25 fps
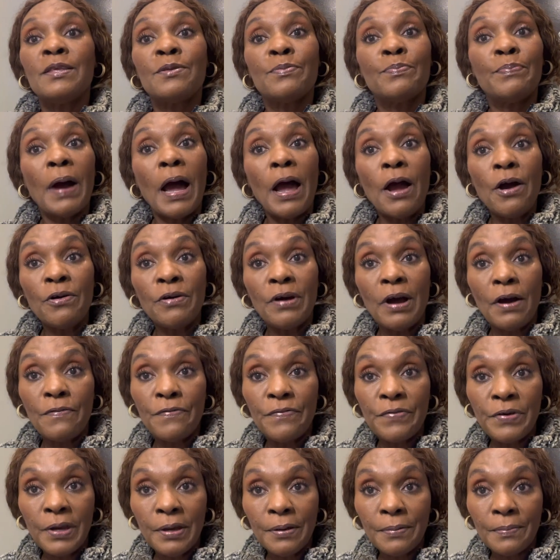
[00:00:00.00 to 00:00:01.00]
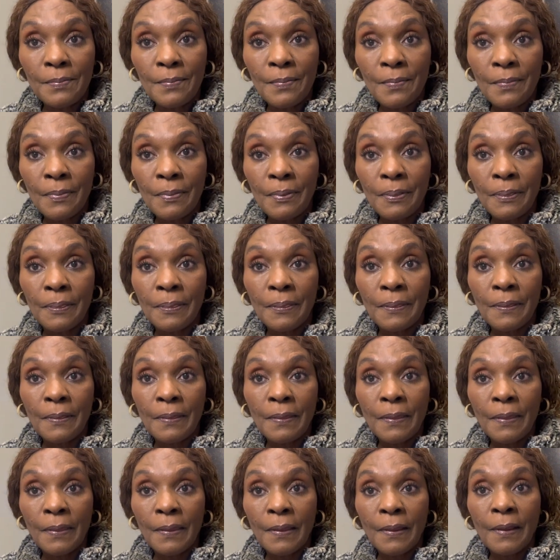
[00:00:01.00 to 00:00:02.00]
biography,
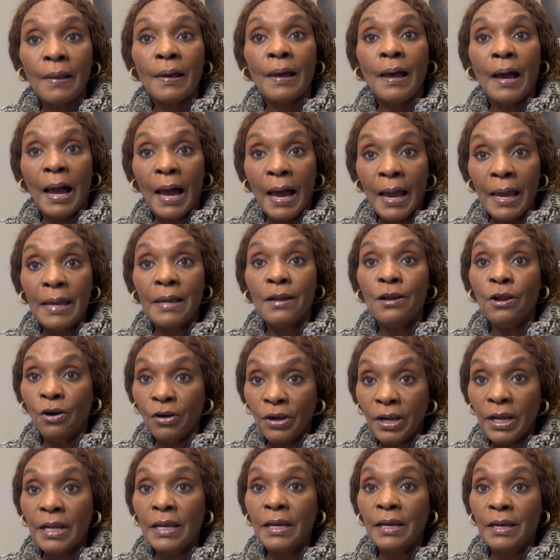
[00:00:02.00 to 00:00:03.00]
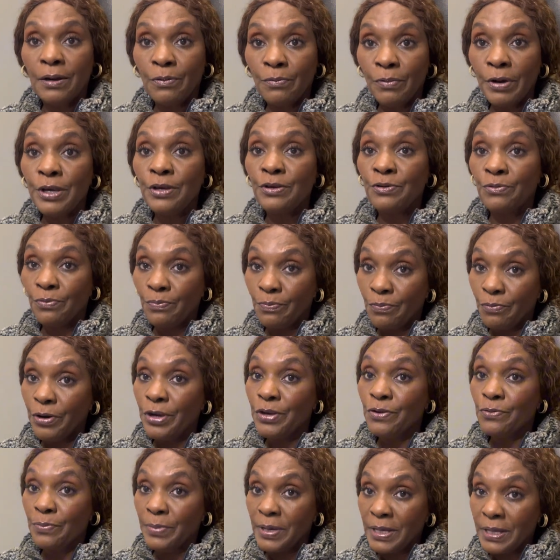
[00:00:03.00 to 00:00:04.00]
luckily when you
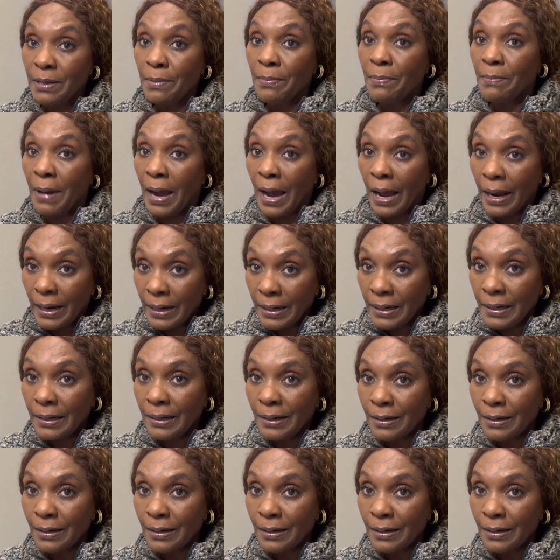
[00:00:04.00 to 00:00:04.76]
meet a man,